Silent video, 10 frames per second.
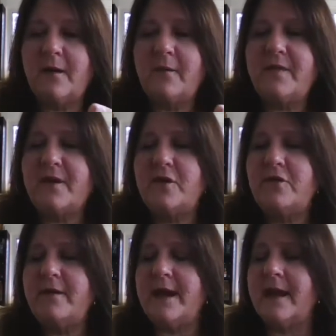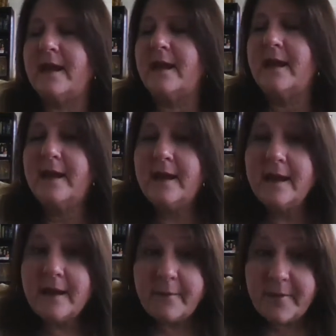with a creak.
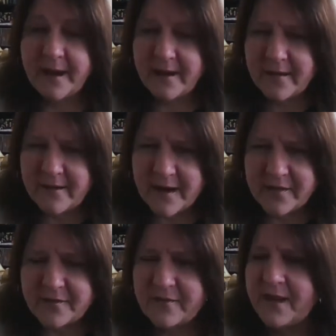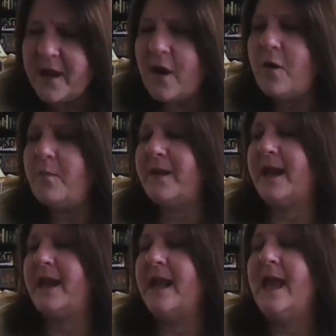Peering through the
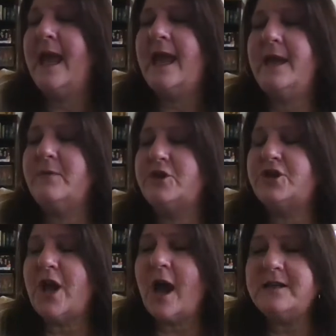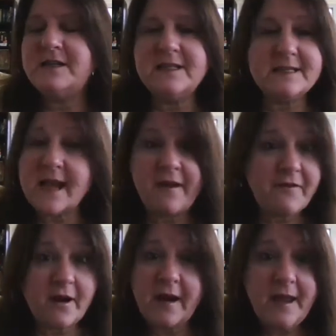opening, he was shocked to
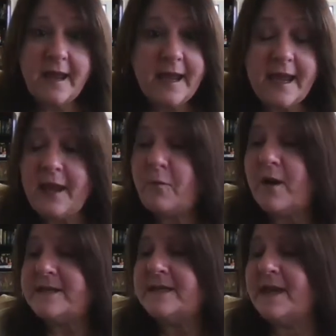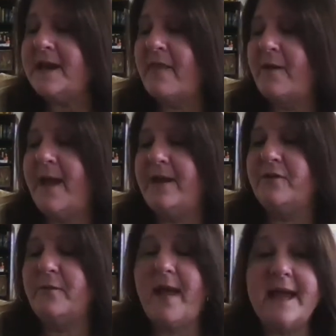discover it wasn't another
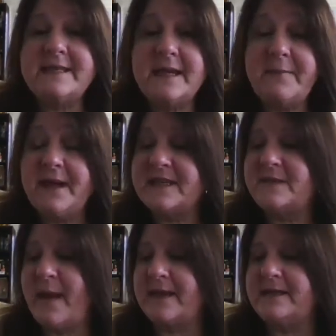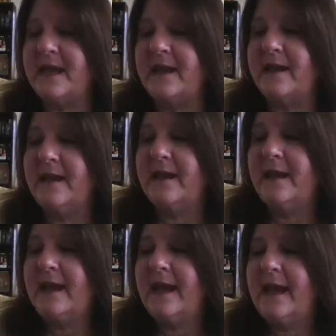bedroom as he'd been expecting.
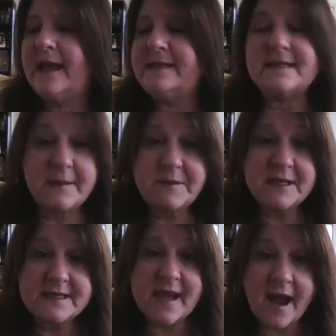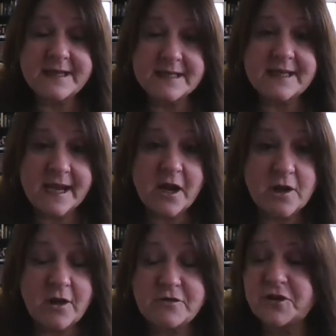He slipped inside to take a
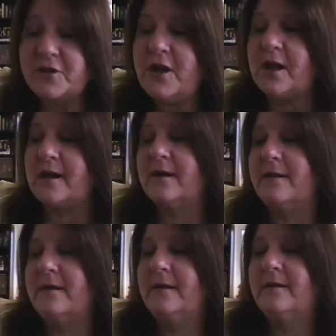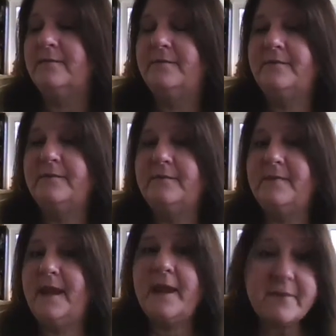closer look.
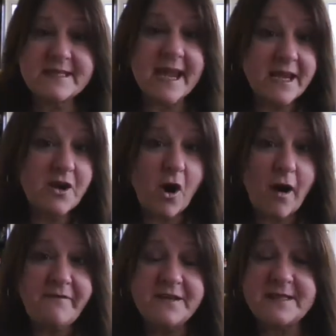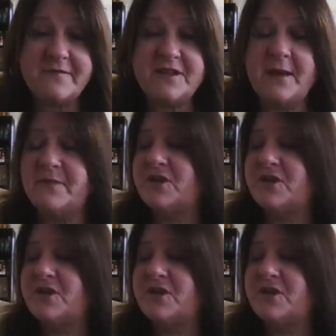It was like an office of some